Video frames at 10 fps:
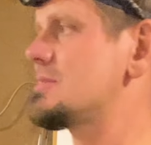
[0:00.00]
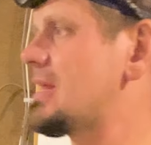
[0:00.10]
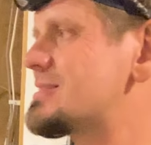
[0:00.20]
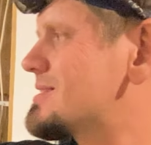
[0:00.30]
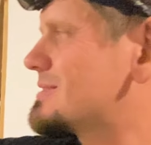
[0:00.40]

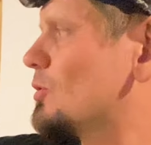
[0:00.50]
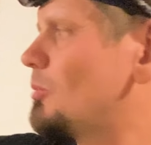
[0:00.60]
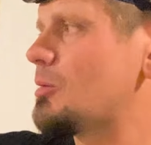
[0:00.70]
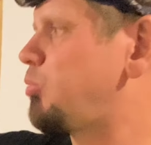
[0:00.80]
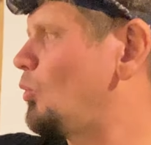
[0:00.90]
that's still
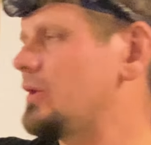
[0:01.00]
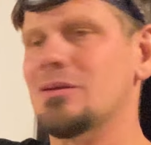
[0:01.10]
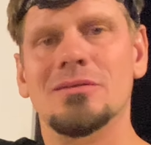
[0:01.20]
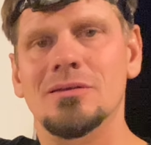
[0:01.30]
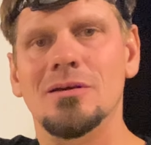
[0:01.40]
my
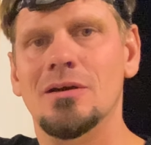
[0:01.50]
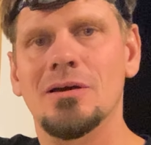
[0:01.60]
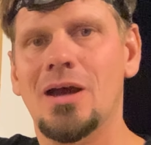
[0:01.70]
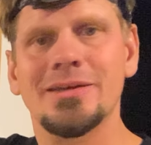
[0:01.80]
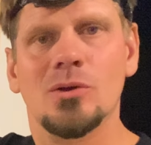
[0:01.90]
point.
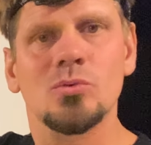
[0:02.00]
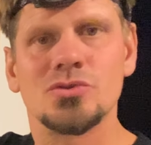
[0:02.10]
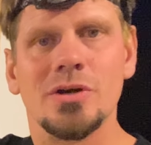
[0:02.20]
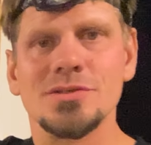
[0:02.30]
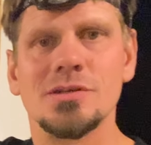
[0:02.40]
I don't
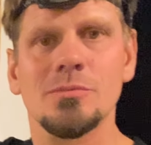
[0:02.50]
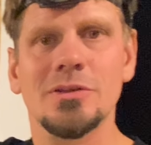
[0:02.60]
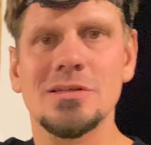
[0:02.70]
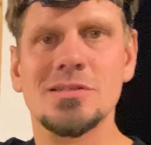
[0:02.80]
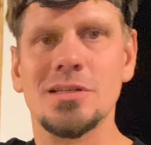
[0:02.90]
trust some
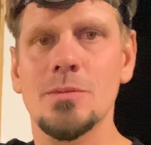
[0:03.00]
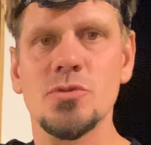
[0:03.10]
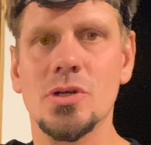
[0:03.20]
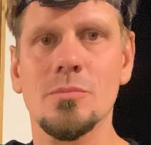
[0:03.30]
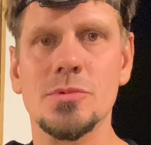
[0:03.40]
of these Slim
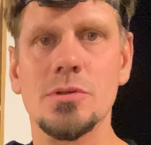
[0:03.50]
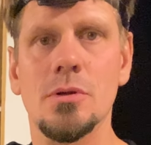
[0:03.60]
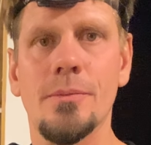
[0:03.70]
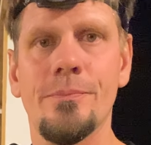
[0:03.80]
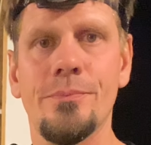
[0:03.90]
Jims.
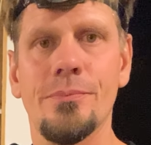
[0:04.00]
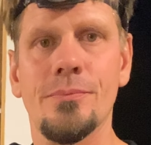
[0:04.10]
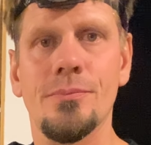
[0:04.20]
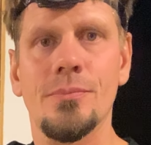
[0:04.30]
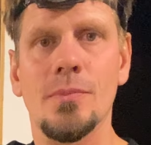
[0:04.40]

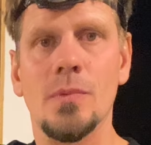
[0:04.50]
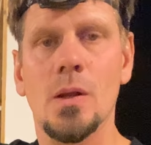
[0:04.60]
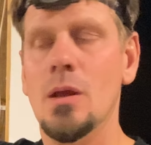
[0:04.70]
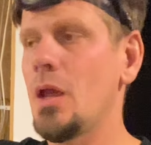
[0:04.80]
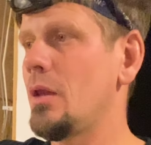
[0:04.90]

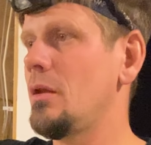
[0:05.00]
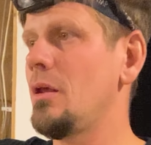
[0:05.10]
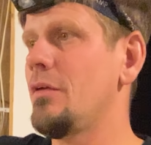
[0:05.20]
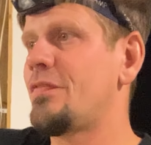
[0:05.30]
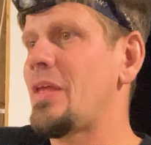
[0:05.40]

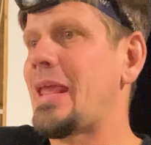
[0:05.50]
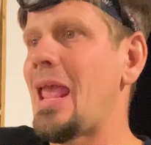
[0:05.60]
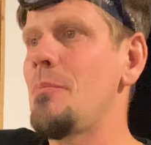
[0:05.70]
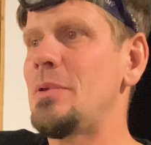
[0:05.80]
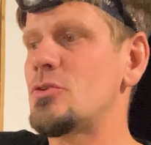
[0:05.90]
And if they
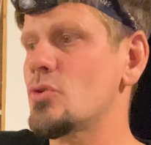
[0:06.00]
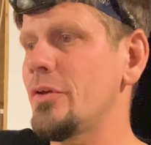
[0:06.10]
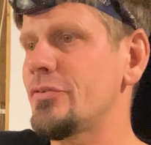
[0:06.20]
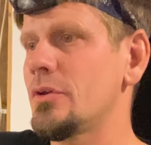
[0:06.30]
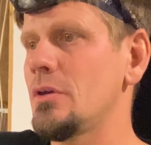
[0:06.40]
can't be
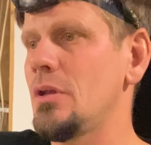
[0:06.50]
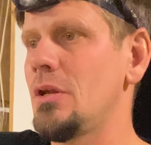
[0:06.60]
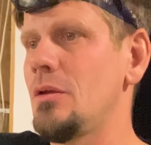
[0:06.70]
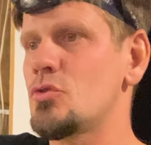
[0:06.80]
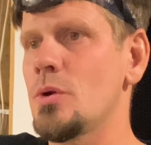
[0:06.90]
trusted
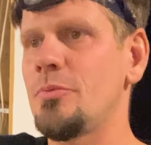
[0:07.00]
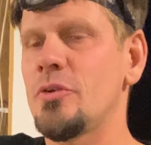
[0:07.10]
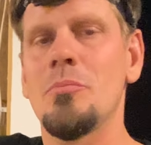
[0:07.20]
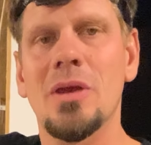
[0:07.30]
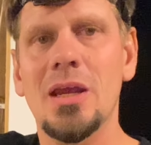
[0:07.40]
and it trips
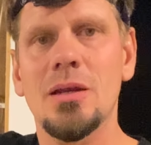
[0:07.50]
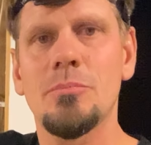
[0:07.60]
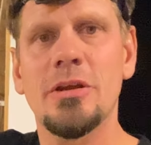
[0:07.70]
a main